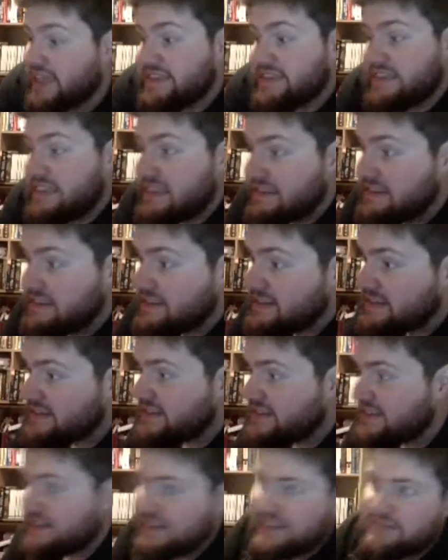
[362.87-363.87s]
Like, that's it.
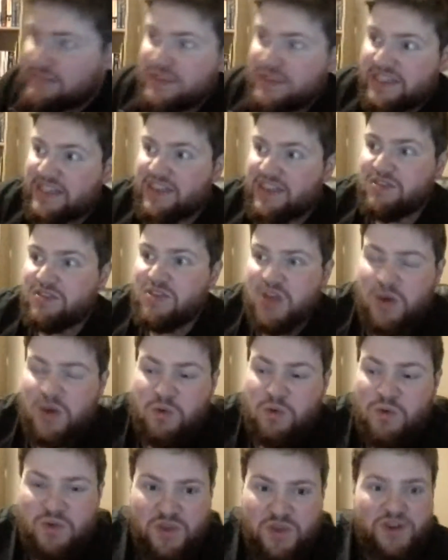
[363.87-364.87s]
It's been like
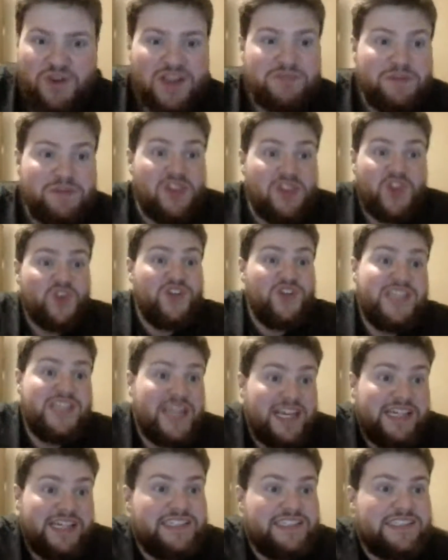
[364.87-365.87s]
it's been 3
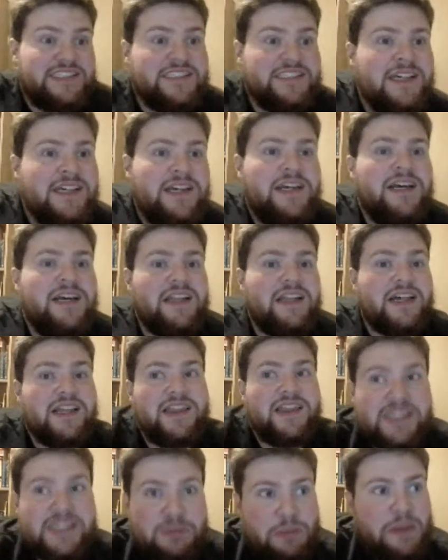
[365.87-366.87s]
days.
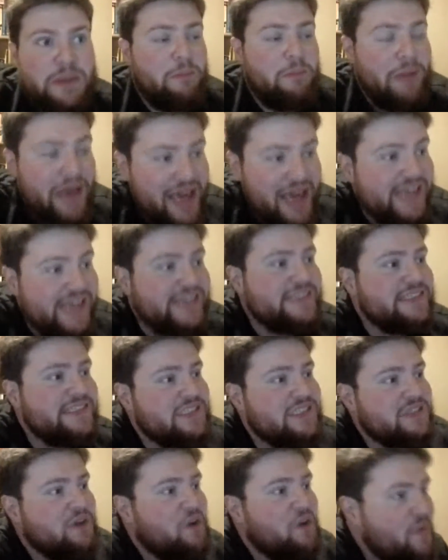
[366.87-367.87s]
Like the
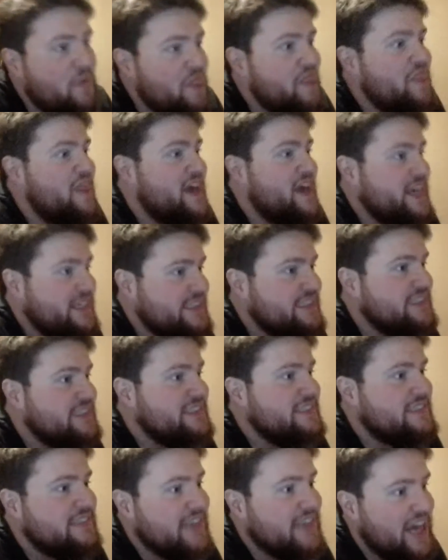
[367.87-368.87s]
pace on this
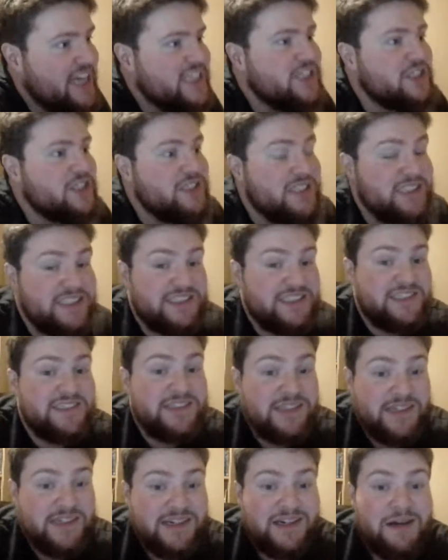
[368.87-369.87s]
schedule
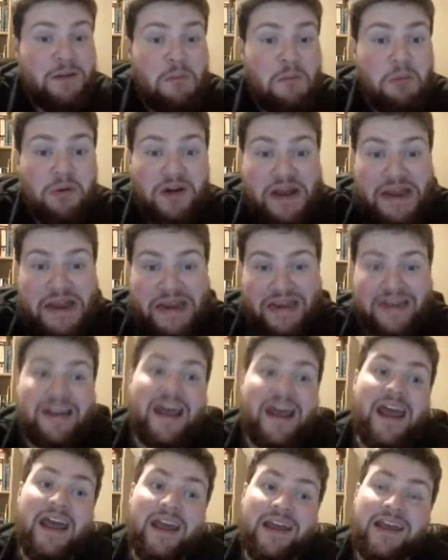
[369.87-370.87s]
is
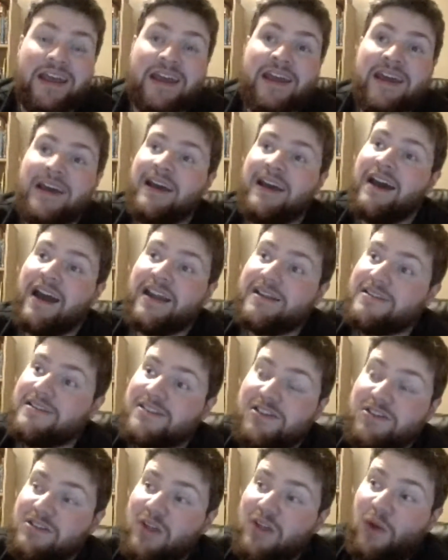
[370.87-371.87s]
breakneck.
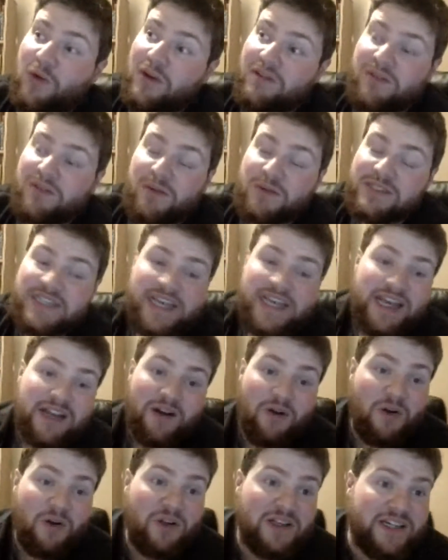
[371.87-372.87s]
And good Lord, if you were
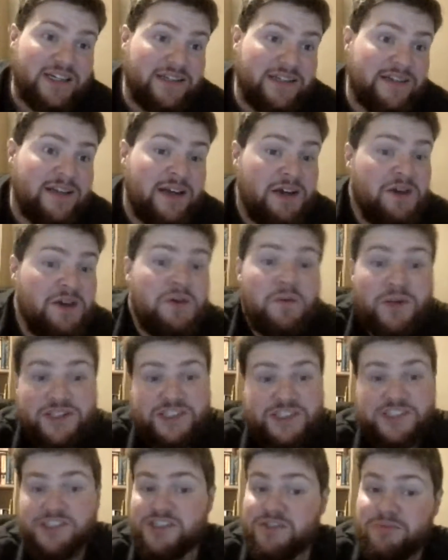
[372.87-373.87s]
taking it all in,
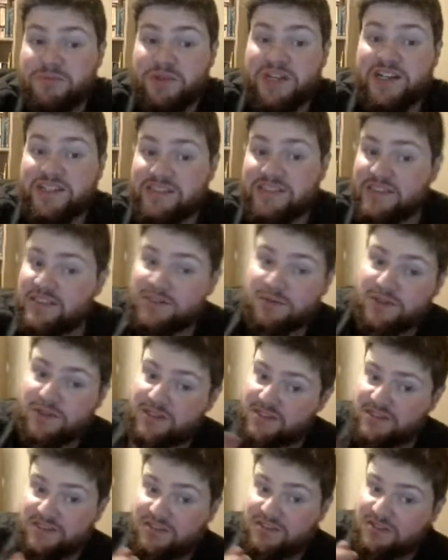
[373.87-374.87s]
which you should be, because this is
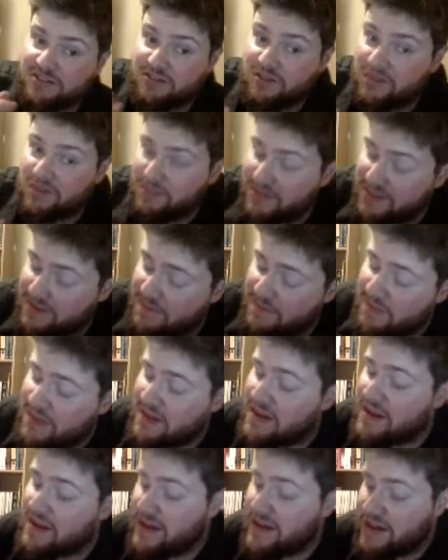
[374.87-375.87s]
what this series is all
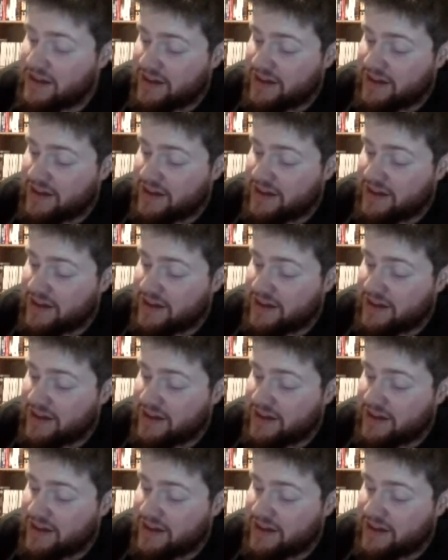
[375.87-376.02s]
about.